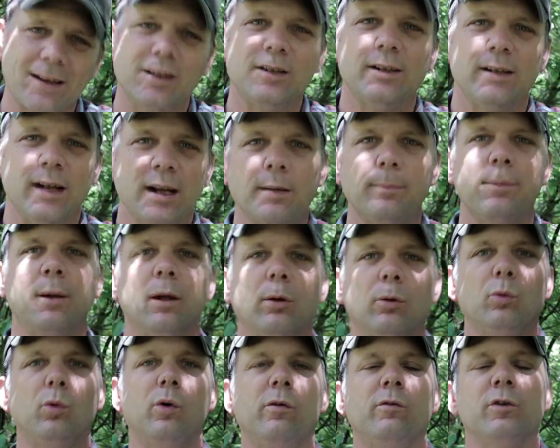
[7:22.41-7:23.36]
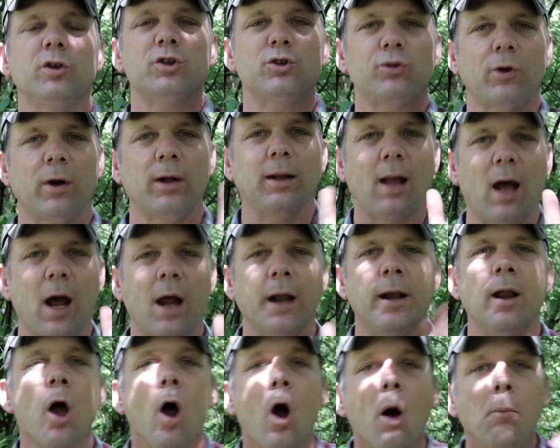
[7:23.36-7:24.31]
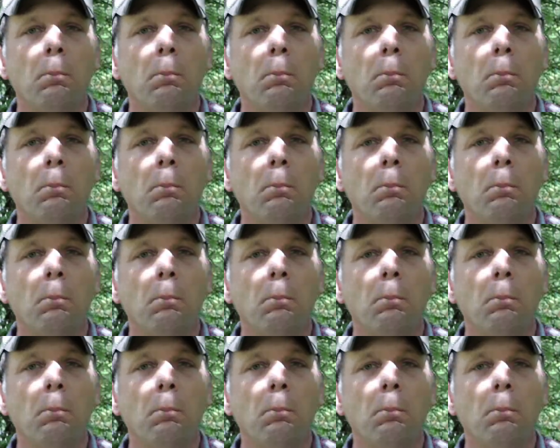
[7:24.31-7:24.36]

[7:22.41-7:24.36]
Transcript: you need to be able to move in a straight line,